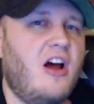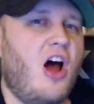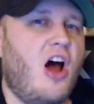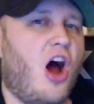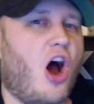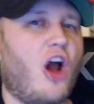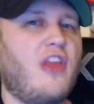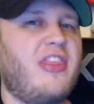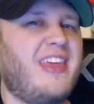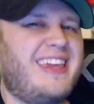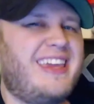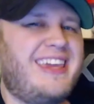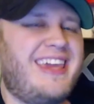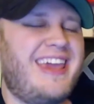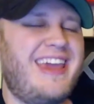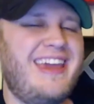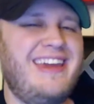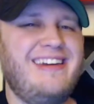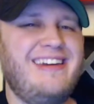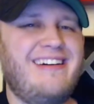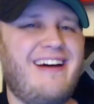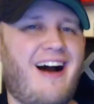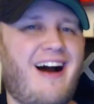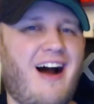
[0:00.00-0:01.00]
are the
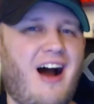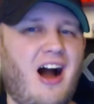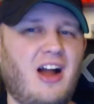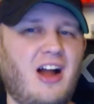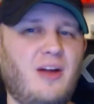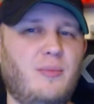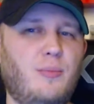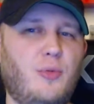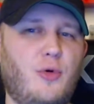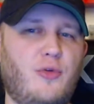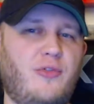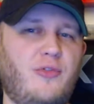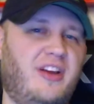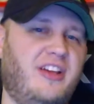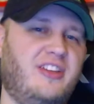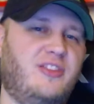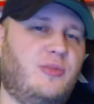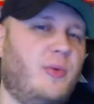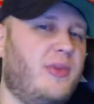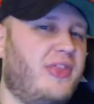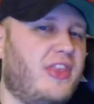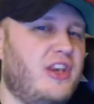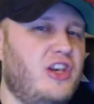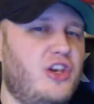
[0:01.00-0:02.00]
King Kong movies,
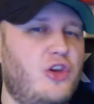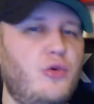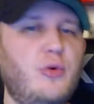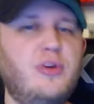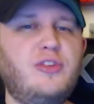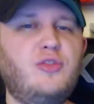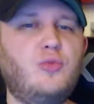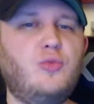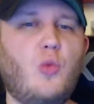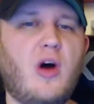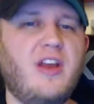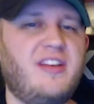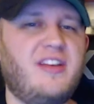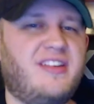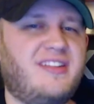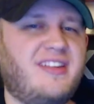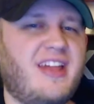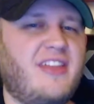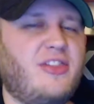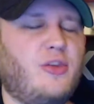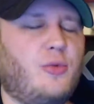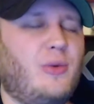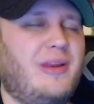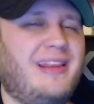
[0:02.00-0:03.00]
with the newest one
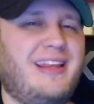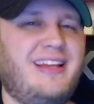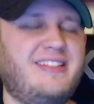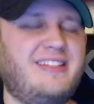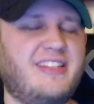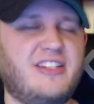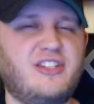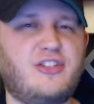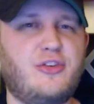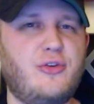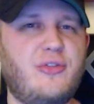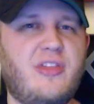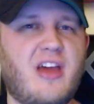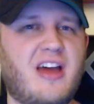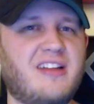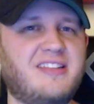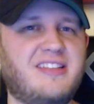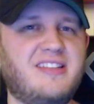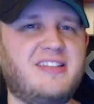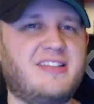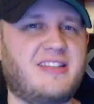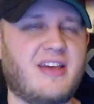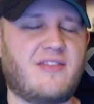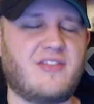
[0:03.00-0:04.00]
set to release in
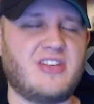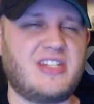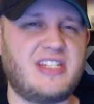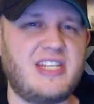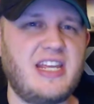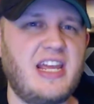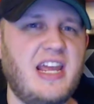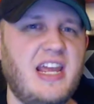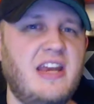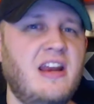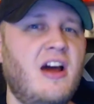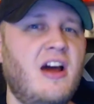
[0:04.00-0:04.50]
2017